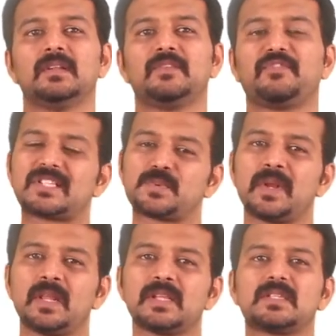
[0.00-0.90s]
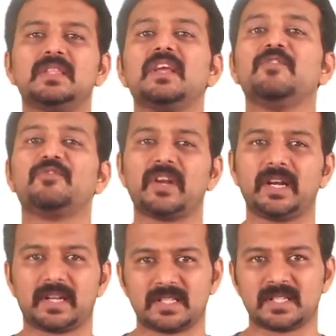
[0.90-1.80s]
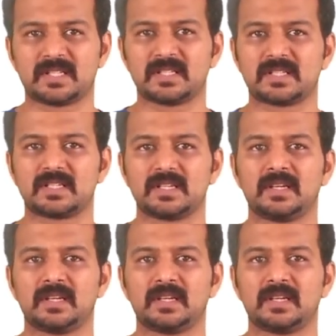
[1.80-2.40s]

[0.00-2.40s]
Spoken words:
The first one is the infinite resistance.